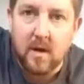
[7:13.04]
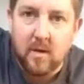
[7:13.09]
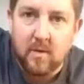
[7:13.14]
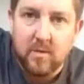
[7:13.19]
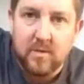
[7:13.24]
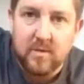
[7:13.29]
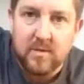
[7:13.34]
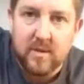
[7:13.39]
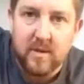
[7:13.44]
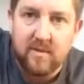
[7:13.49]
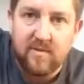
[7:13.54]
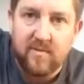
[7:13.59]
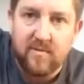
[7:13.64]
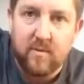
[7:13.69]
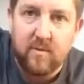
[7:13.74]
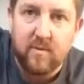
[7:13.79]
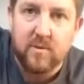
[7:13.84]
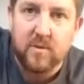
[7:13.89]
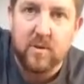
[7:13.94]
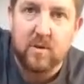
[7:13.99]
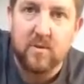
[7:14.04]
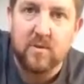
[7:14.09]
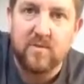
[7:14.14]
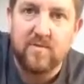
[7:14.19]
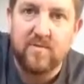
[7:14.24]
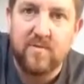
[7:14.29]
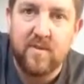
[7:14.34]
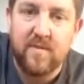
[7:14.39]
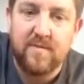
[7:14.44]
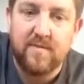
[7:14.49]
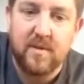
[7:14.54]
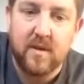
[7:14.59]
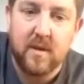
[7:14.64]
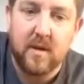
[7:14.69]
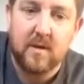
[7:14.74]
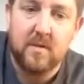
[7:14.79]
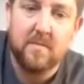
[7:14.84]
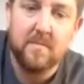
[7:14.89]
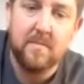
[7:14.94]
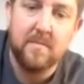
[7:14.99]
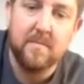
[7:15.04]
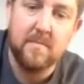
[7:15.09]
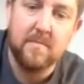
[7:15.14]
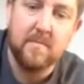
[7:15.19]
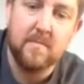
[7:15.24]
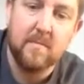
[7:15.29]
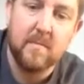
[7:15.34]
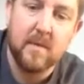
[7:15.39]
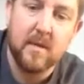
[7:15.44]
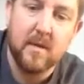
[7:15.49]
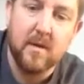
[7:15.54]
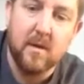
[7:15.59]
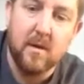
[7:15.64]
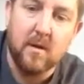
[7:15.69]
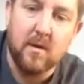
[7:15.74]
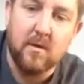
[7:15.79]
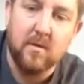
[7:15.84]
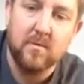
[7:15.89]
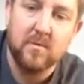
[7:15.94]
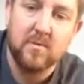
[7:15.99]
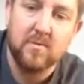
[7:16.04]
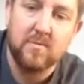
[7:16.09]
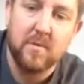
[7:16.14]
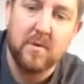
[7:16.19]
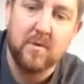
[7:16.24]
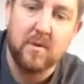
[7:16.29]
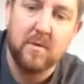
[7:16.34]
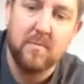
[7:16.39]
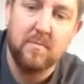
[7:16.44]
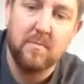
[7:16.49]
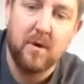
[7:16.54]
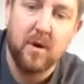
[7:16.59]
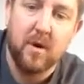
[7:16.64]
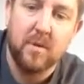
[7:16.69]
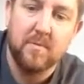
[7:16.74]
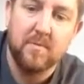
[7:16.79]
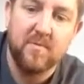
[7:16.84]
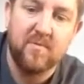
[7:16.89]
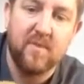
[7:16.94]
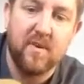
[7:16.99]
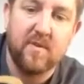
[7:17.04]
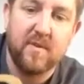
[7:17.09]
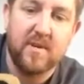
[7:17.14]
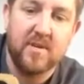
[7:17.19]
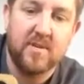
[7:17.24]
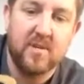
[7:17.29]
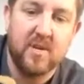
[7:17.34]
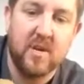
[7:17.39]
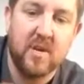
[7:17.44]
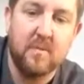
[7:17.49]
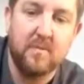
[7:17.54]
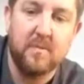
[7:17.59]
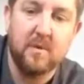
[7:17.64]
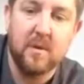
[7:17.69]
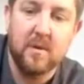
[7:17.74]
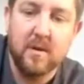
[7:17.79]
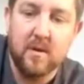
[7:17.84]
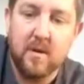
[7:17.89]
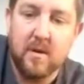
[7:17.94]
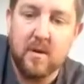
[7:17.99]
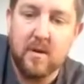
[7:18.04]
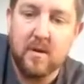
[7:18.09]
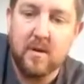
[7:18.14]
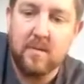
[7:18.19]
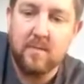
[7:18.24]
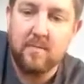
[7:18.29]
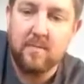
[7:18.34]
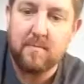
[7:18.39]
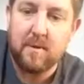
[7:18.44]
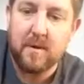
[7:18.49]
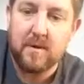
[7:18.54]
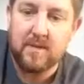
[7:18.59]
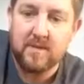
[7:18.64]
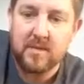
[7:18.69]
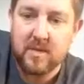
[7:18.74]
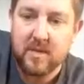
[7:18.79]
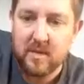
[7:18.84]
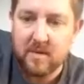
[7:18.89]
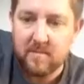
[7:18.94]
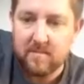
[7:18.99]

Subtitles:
want to say $4.50 on smoking pipes. Very cheap, but